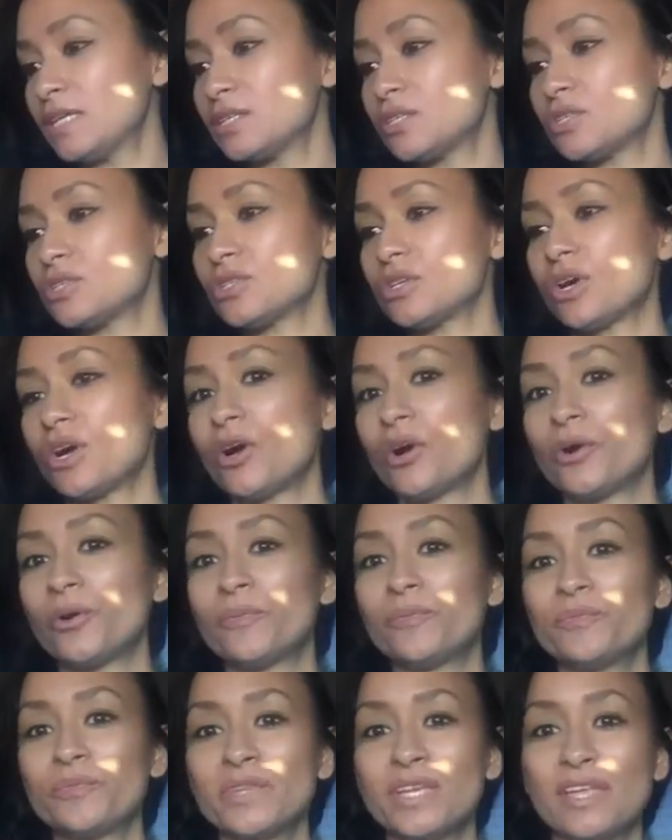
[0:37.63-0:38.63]
So
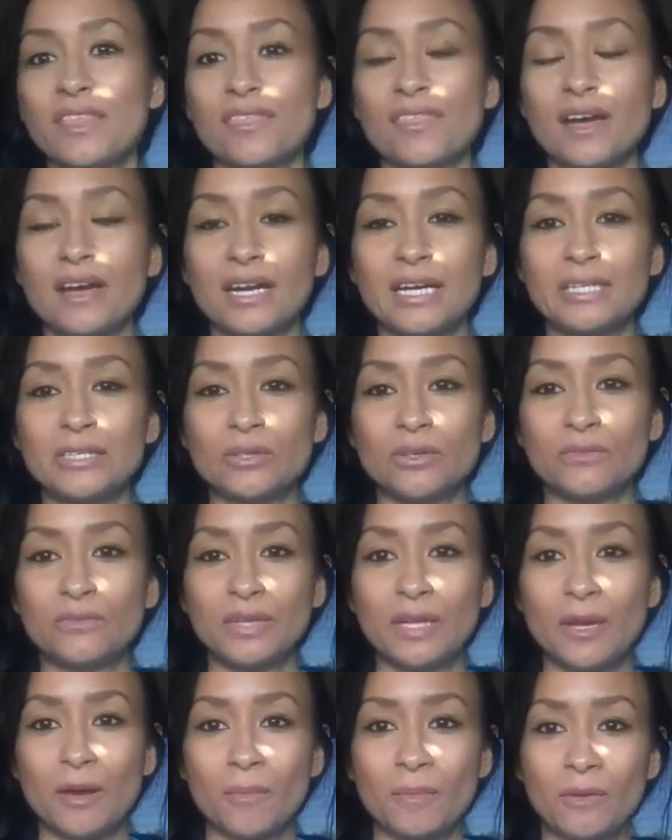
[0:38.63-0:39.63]
thought I'd do a
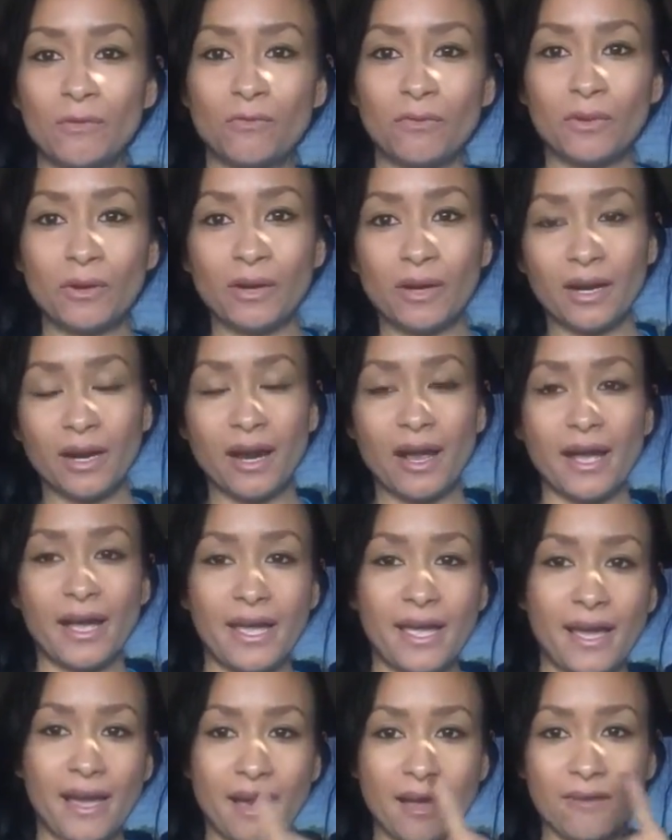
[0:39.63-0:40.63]
video before I
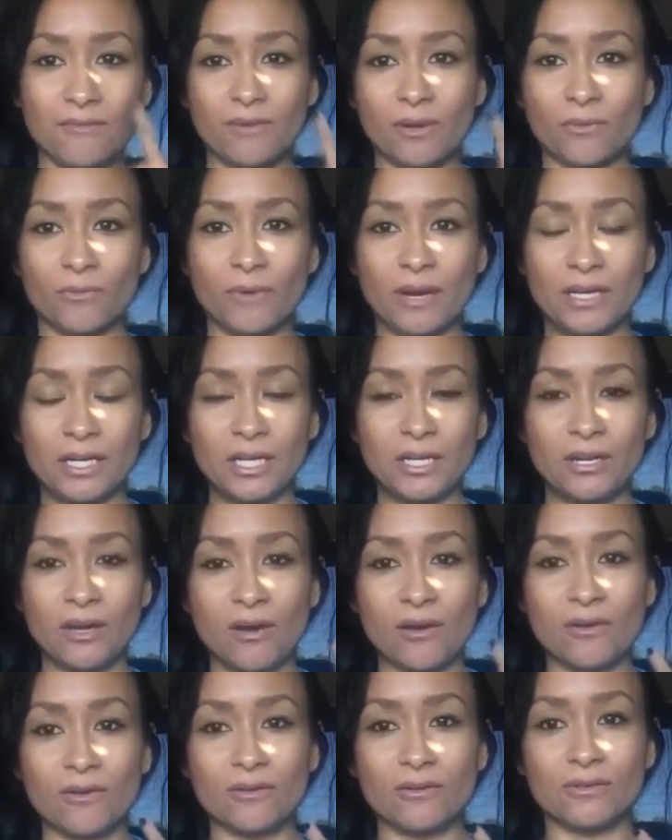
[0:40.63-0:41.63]
have a runny
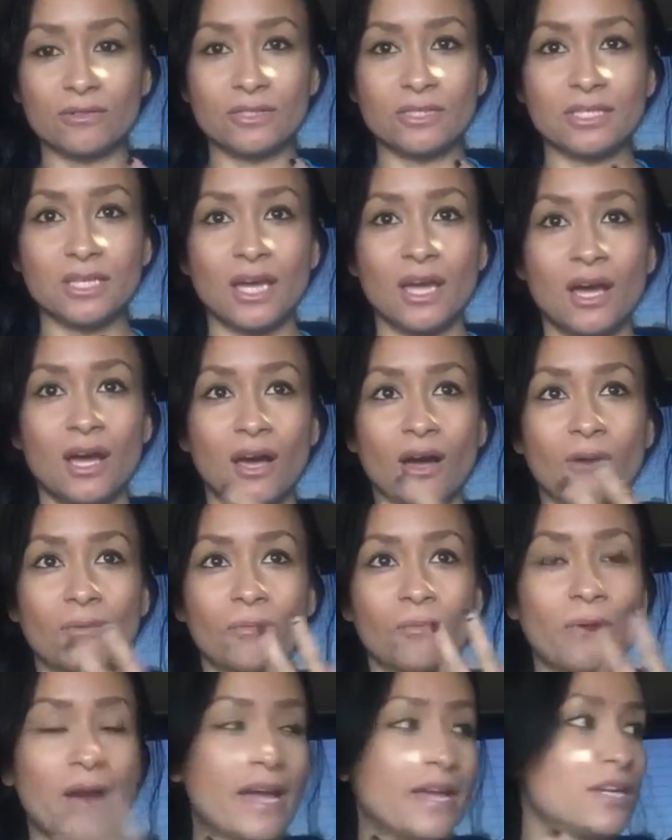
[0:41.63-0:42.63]
nose, a
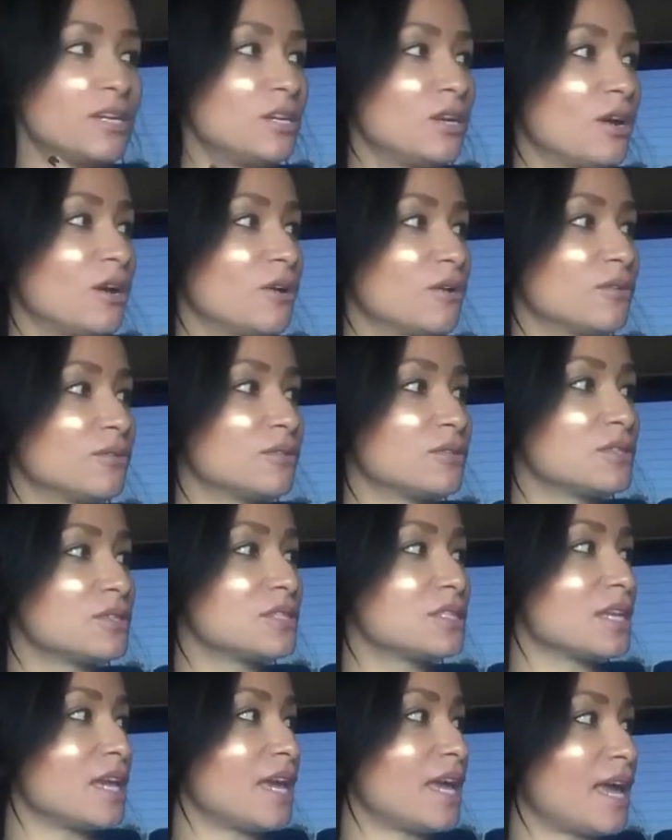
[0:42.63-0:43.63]
red
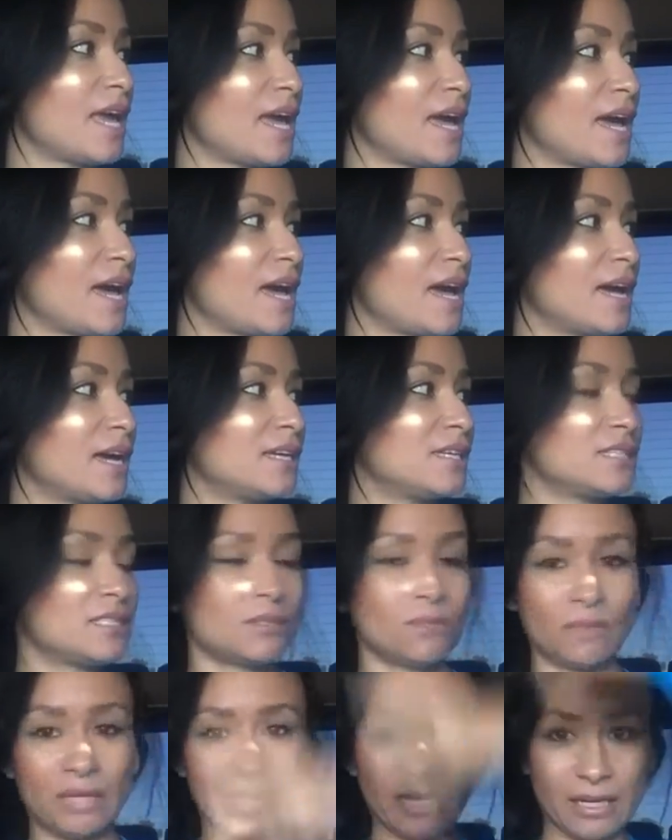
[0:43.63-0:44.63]
nose, and
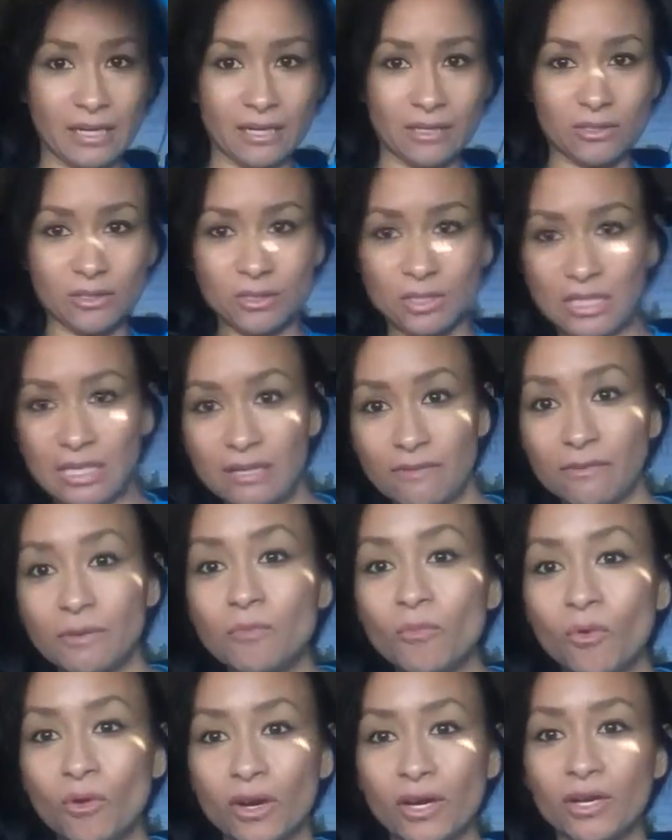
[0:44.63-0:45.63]
my hair's even
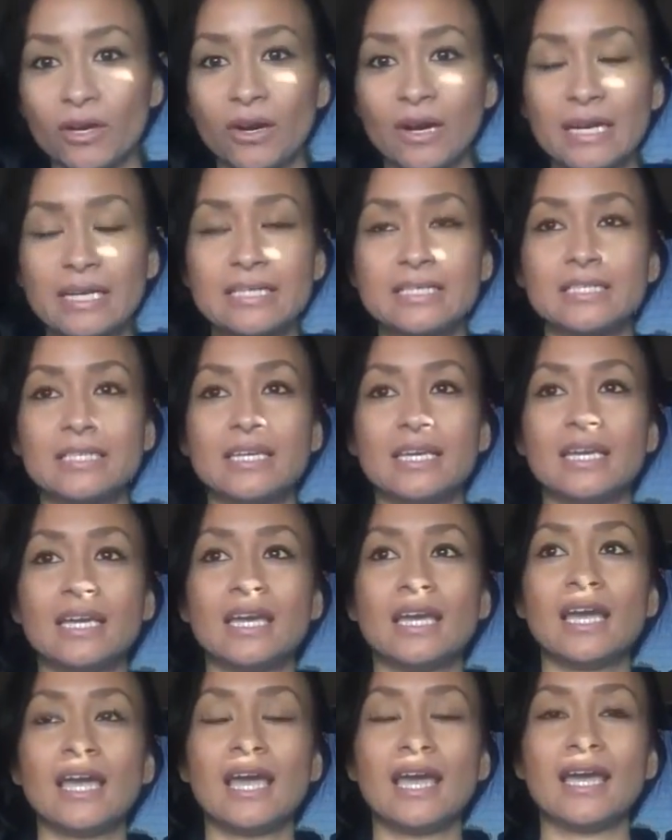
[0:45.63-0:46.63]
more
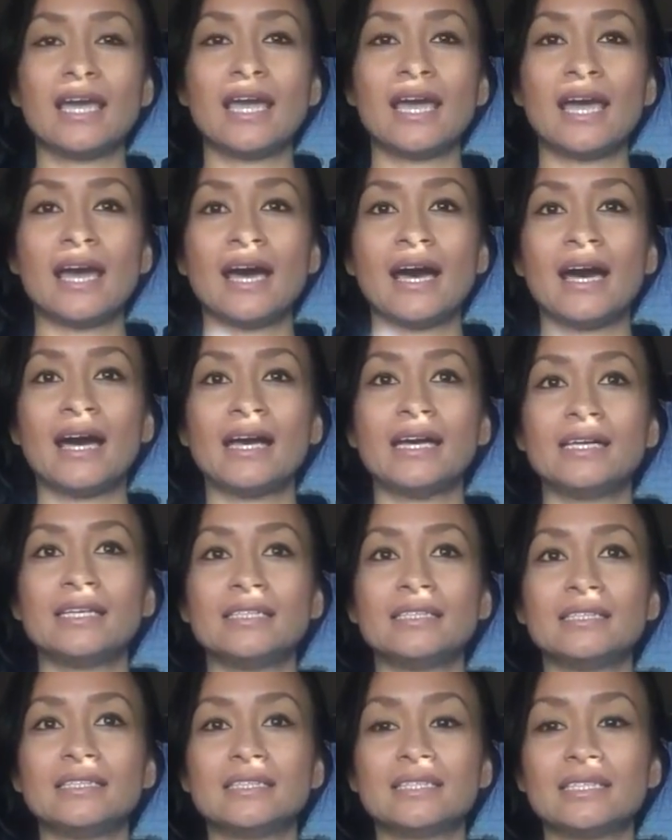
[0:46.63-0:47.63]
crazy
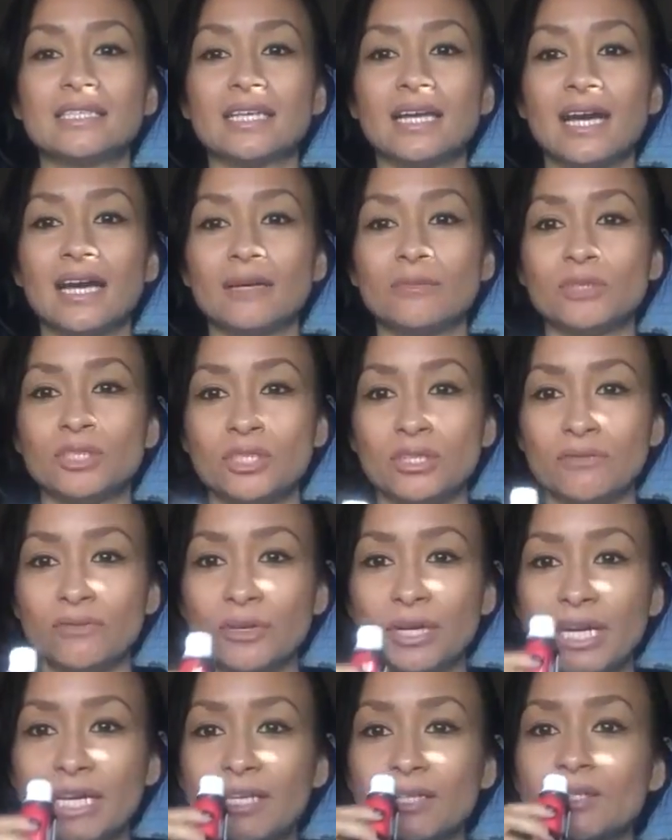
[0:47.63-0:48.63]
and I'm
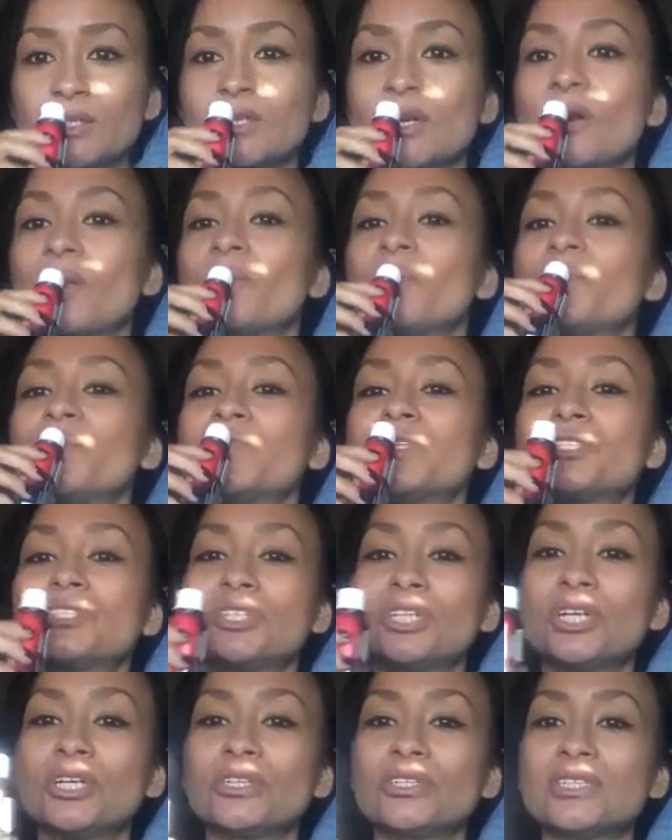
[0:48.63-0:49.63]
shivering. So
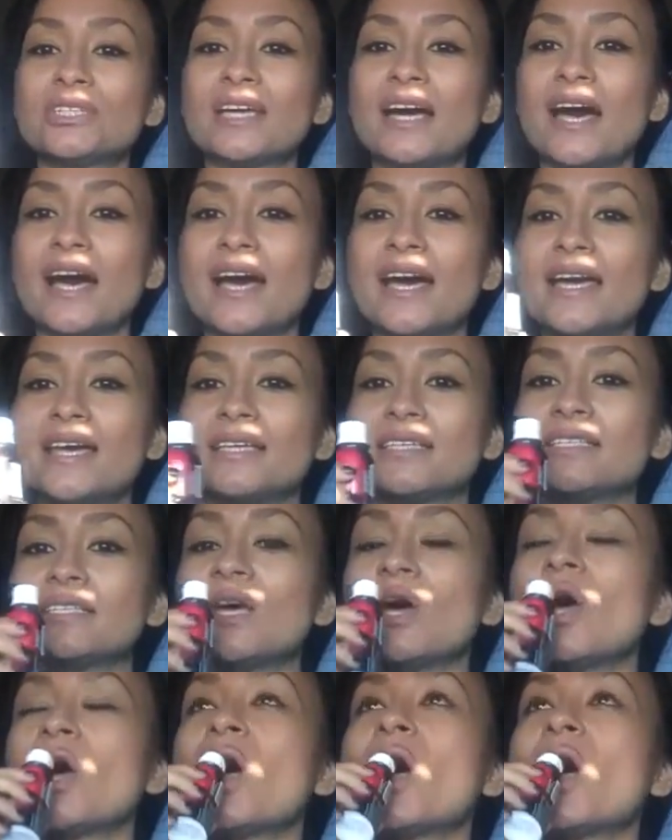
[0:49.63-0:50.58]
cheers guys.